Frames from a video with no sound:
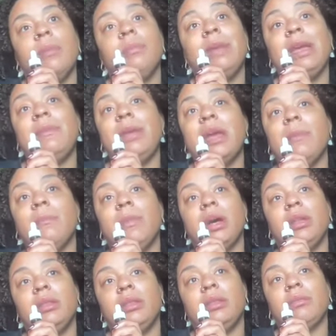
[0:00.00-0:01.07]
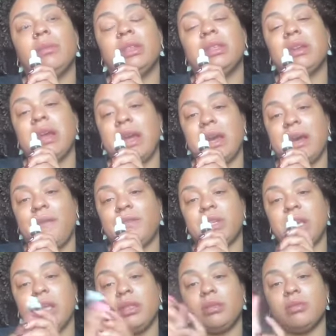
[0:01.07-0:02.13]
maybe a month, a month and a half
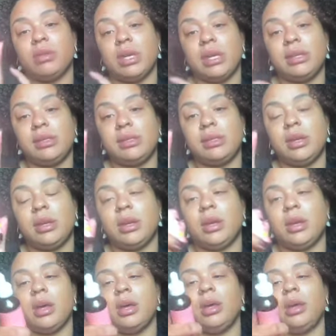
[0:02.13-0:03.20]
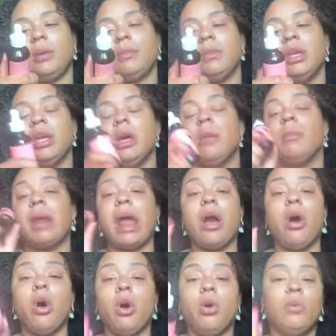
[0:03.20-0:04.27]
to get through this. Um, but
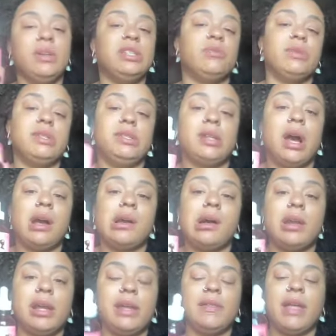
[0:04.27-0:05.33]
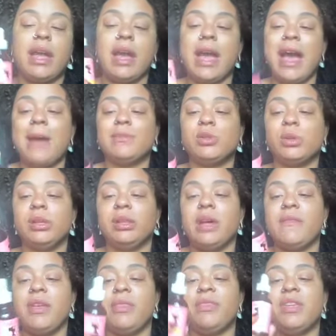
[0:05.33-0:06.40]
I always restock on it. Like I absolutely
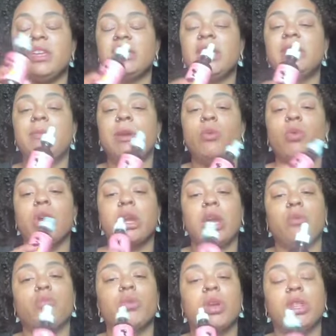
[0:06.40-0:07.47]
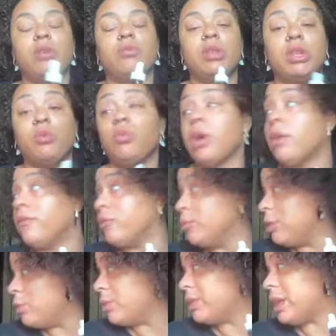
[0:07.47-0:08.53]
love it. This has been working really, really well for
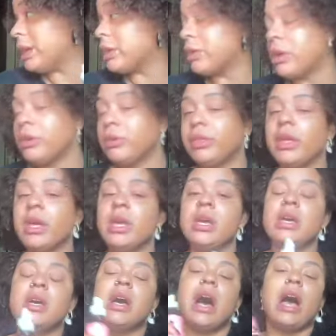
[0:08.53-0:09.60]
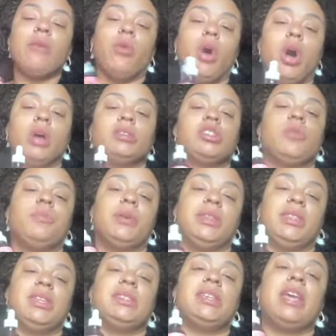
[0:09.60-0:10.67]
me with hair growth. I will also
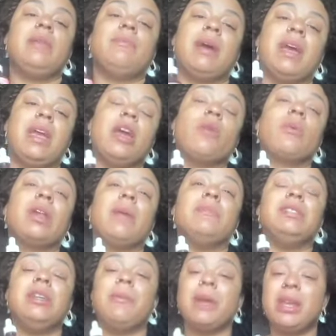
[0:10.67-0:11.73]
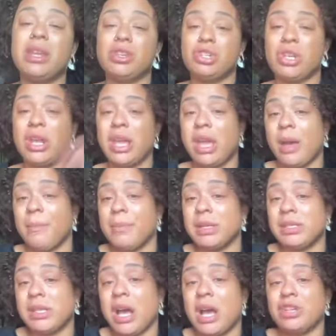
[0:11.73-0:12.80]
put this in my hair when I'm deep conditioning,
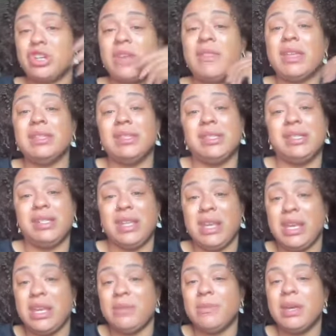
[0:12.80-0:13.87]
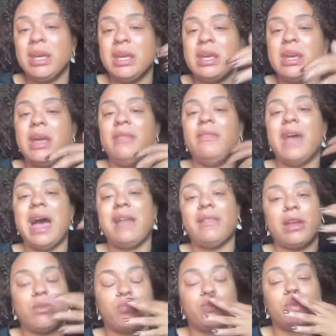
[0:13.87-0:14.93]
massage, and then steam. And that
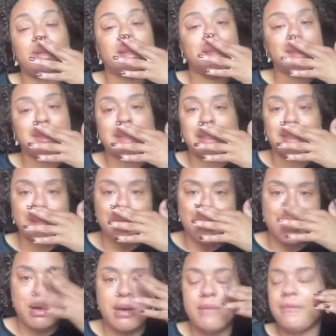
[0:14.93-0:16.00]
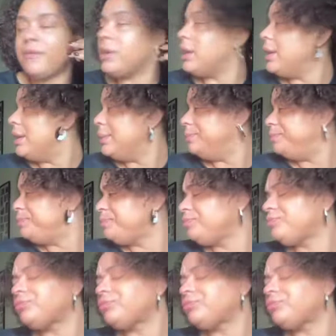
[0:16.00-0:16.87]
like really sets it off. Um,